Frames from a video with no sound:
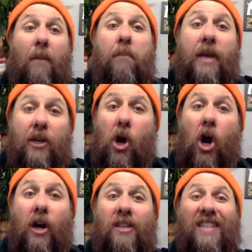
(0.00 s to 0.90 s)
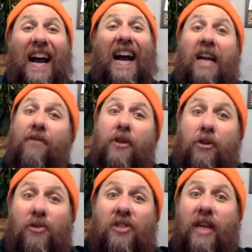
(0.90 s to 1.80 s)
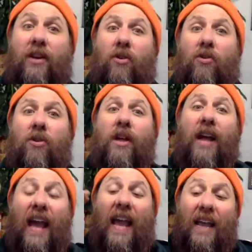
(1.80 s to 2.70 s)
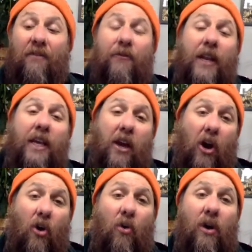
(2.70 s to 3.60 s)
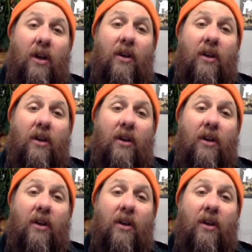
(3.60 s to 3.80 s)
Because I have a new single and video